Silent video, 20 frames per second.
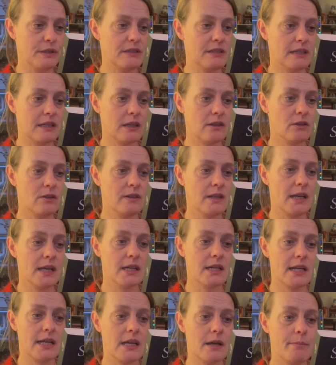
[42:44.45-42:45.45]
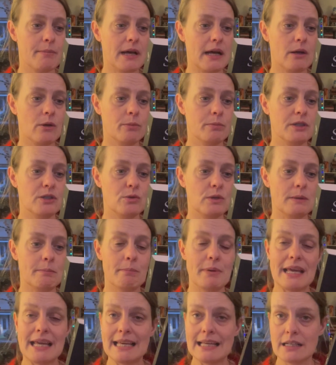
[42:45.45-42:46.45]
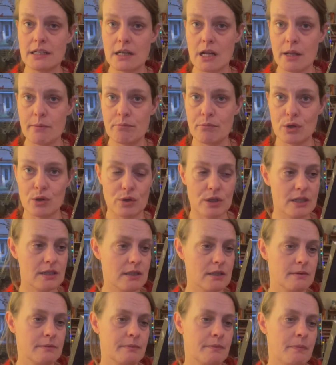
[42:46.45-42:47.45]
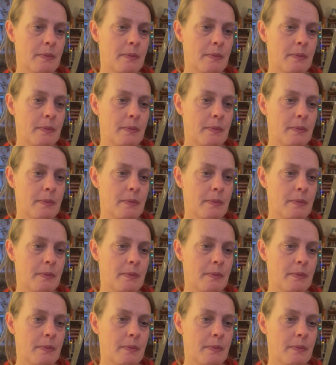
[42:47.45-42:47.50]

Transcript: Together they ignite a battle between pagan and Puritan,